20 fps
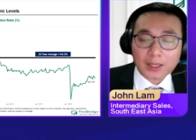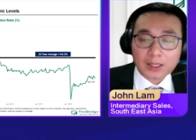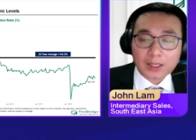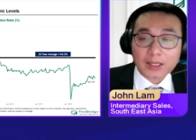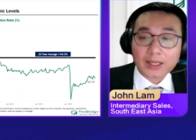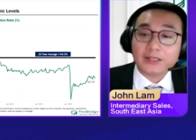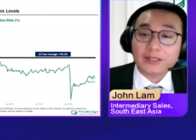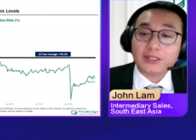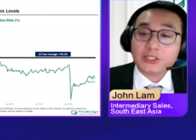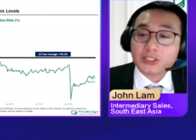
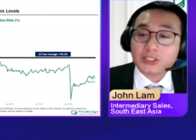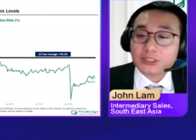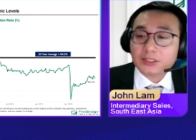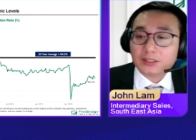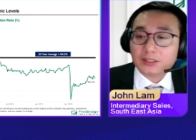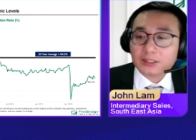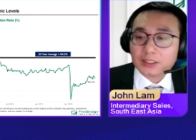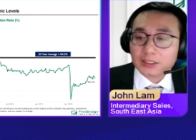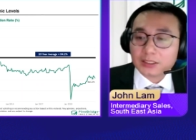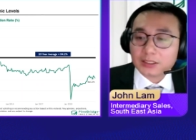
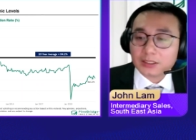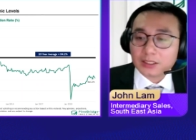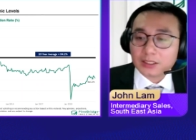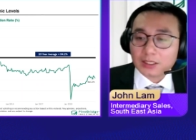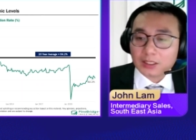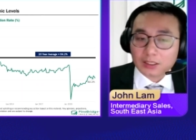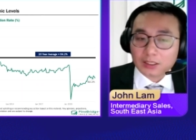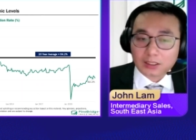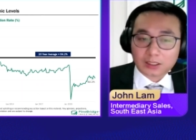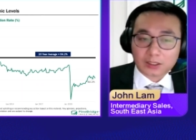Additionally,
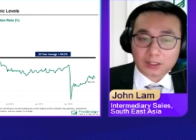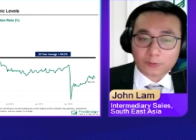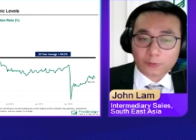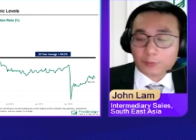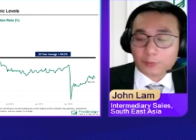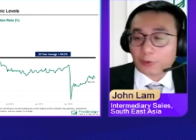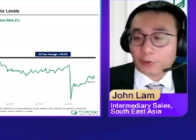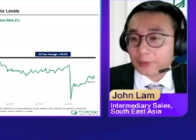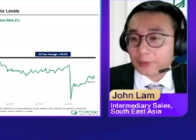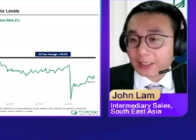we
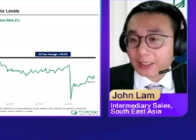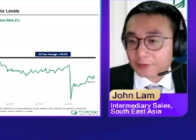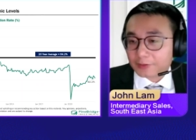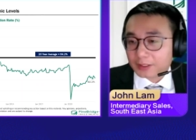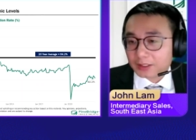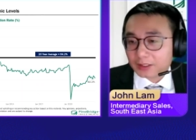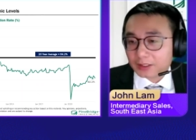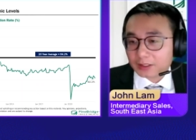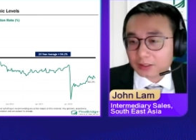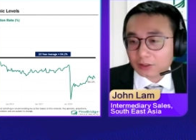probably have
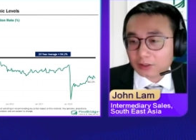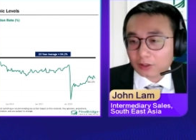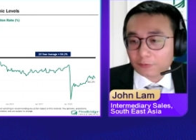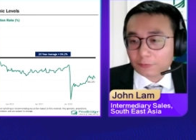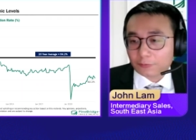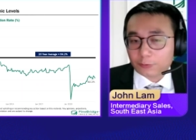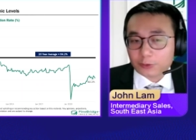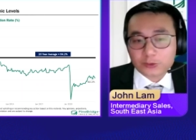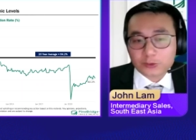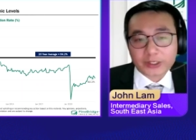heard of
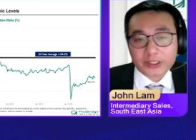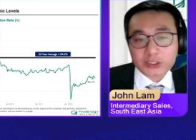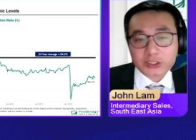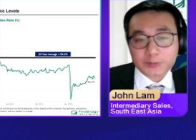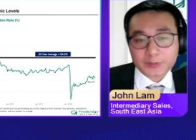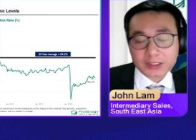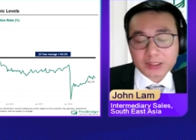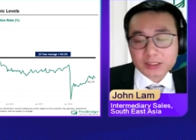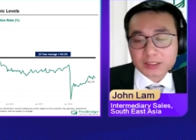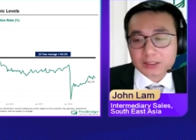
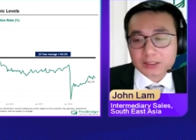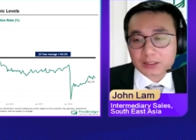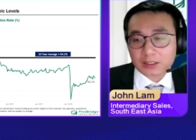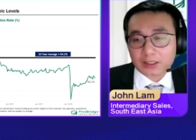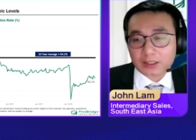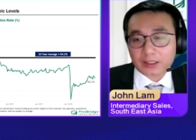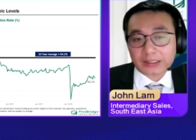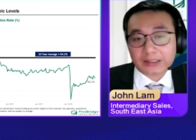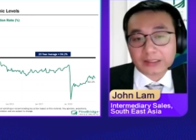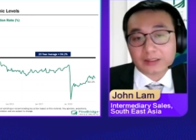retrenchments
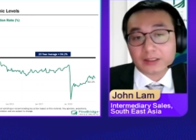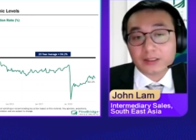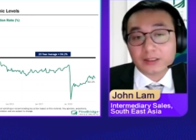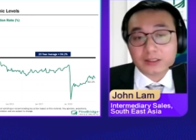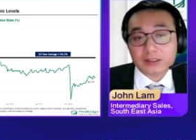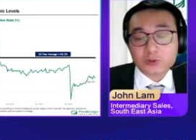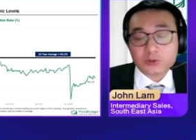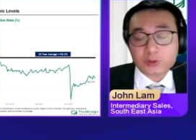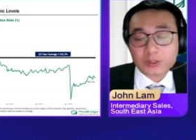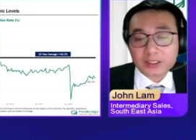in the
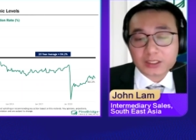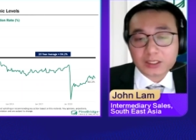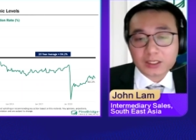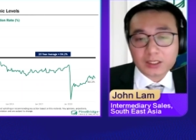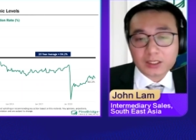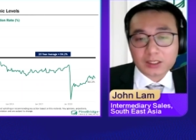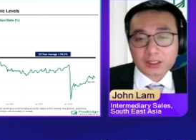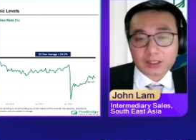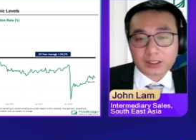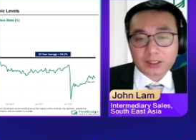industry.
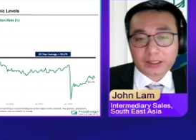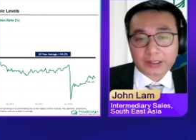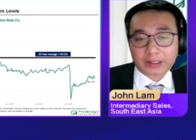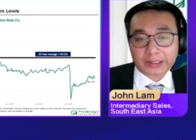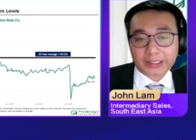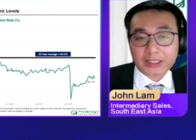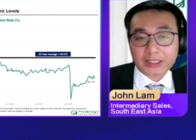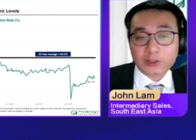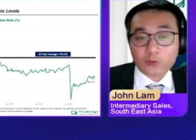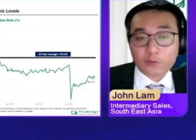
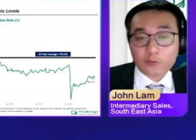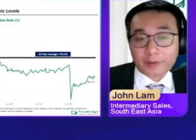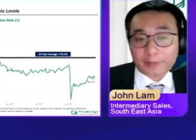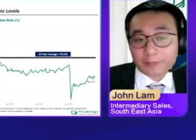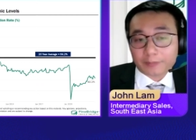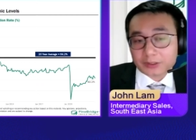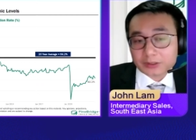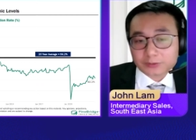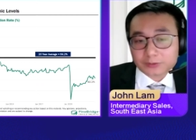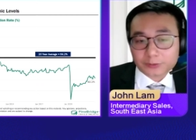In
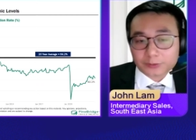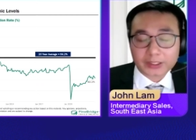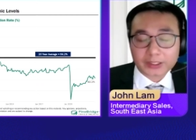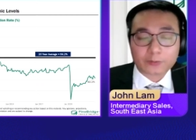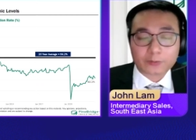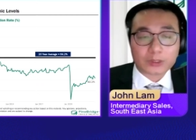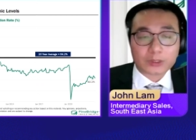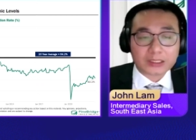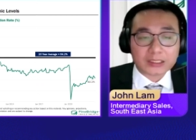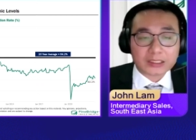November, right?
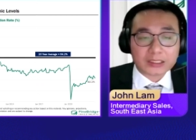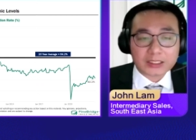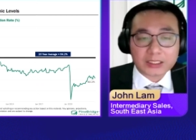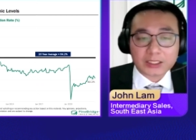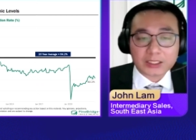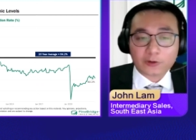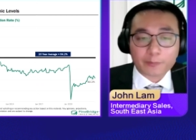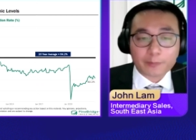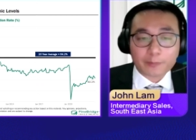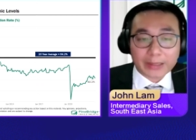We hear
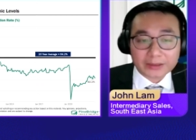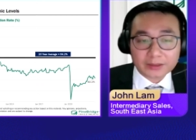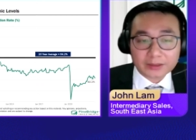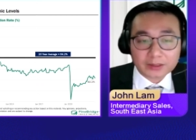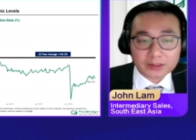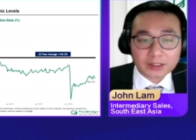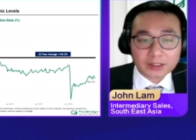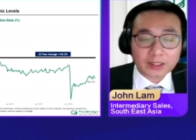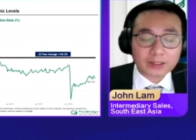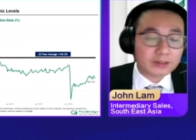of
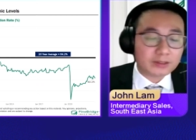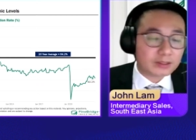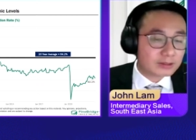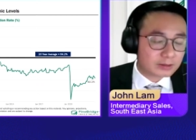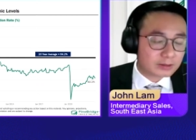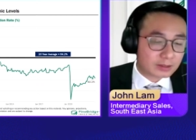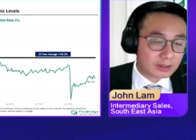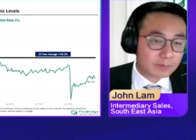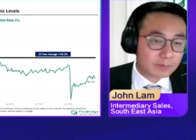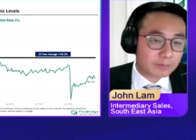Meta cutting
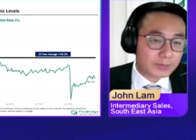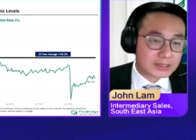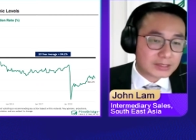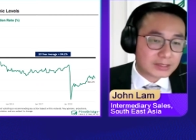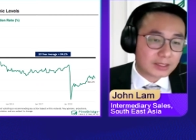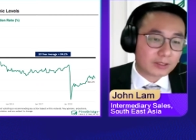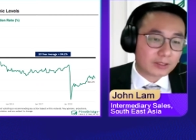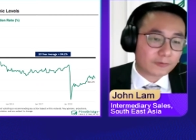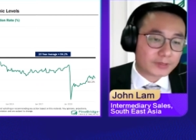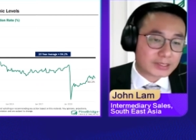
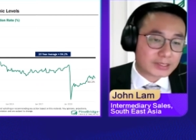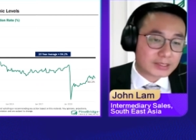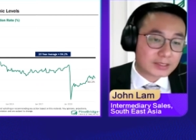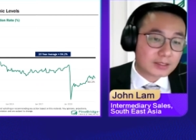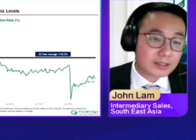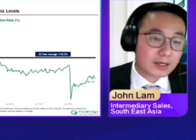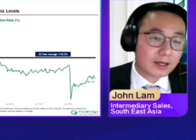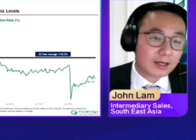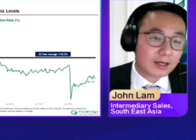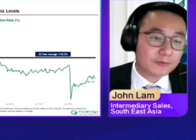13% of its
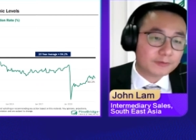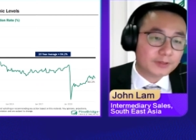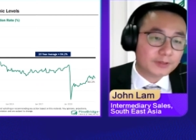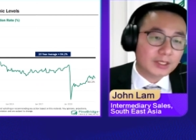staff,